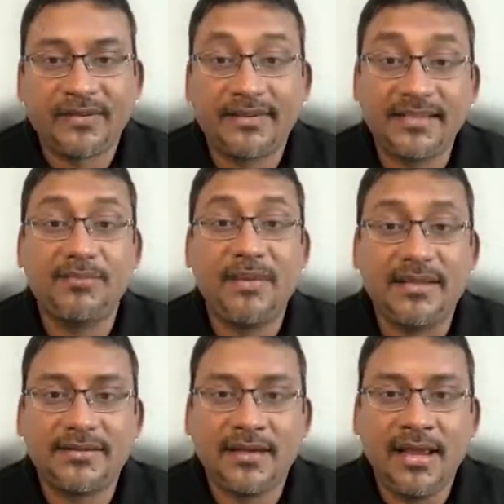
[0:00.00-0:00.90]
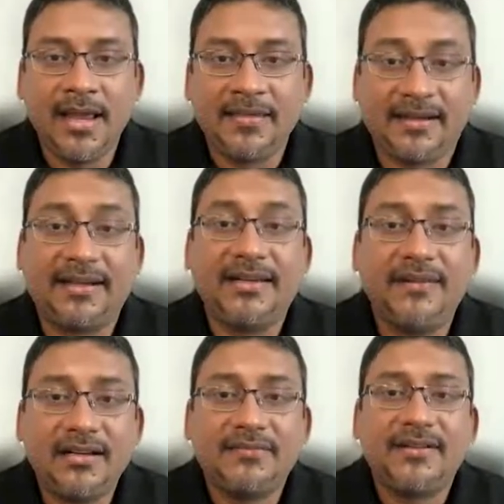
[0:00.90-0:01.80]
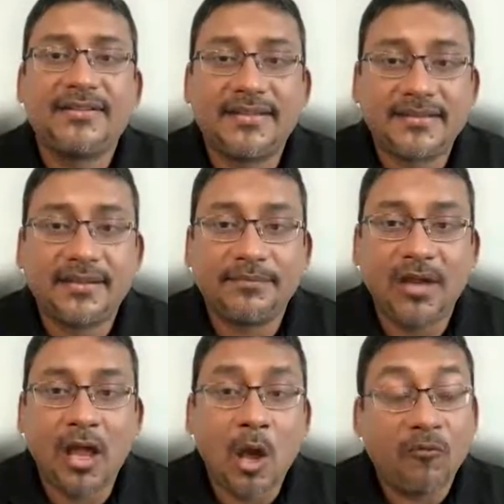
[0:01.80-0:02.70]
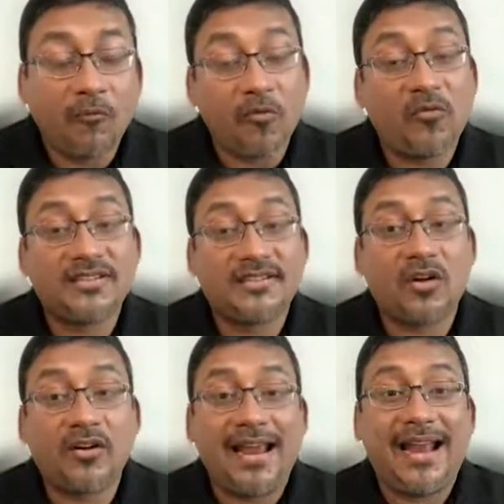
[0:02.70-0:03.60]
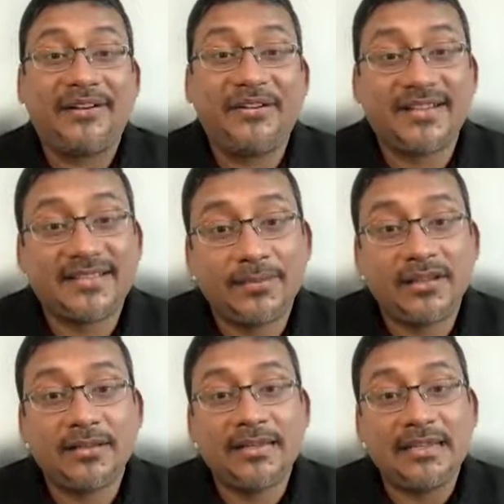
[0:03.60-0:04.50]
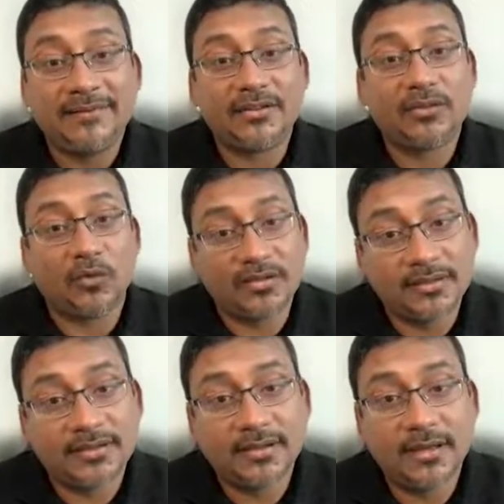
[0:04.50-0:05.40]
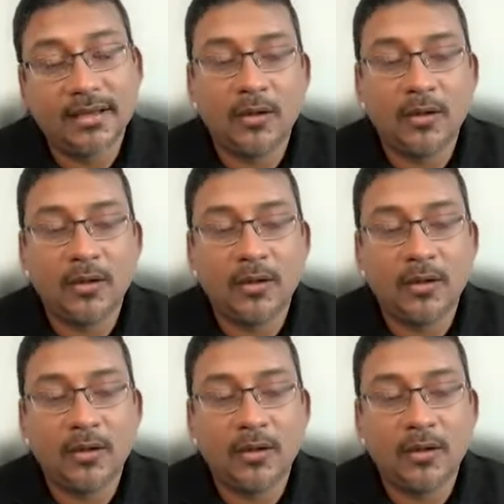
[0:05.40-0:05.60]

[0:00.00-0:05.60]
This means that an event-driven system focuses on addressable event sources,